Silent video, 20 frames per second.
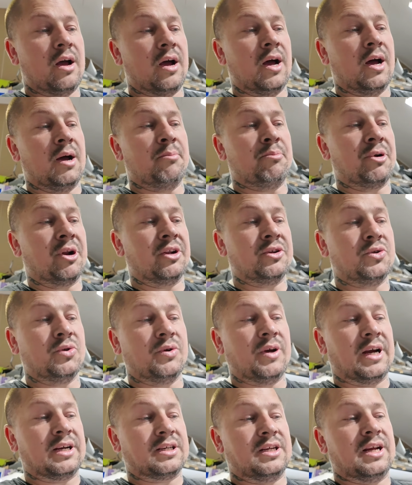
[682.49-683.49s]
But I
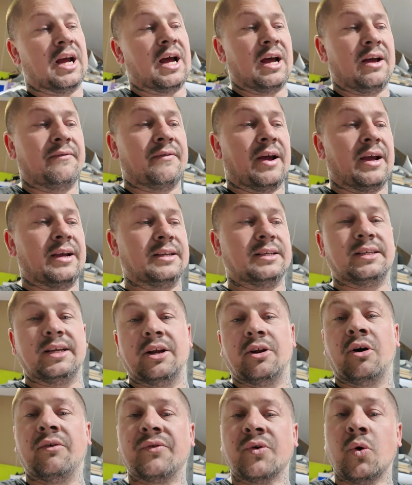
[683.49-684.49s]
do actually have a
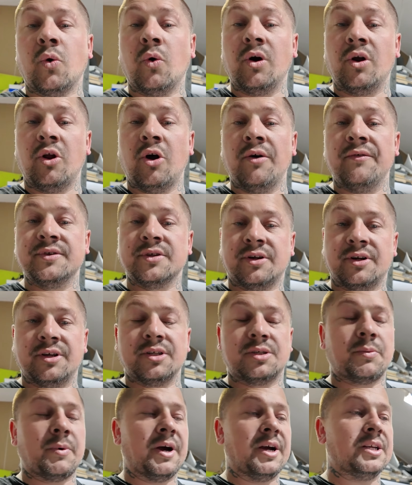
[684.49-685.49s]
set of coilovers on
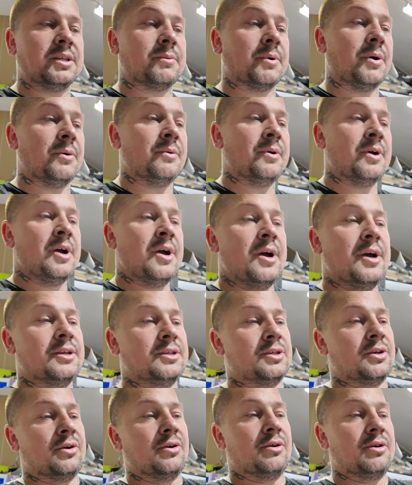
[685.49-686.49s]
its way as well,
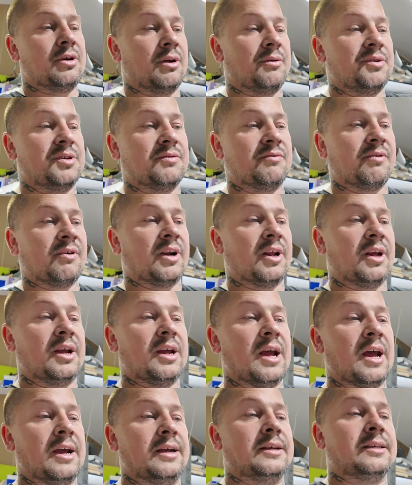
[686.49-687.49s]
so going to be
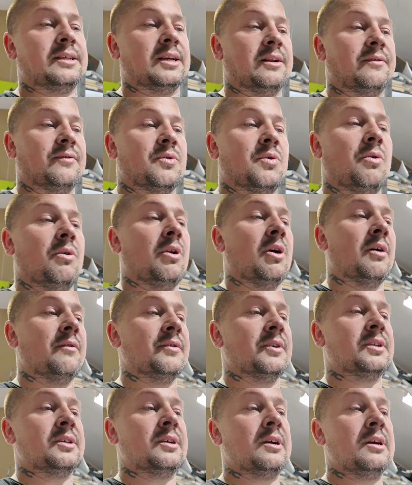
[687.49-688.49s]
running a set of
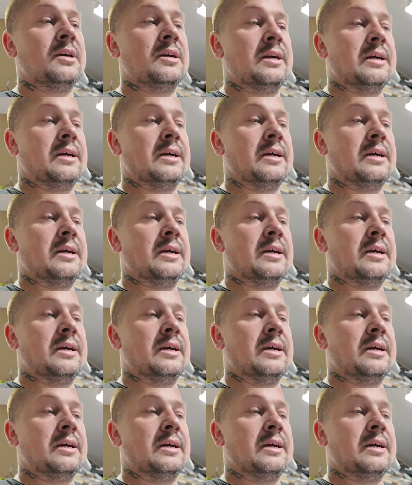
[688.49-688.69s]
coilovers.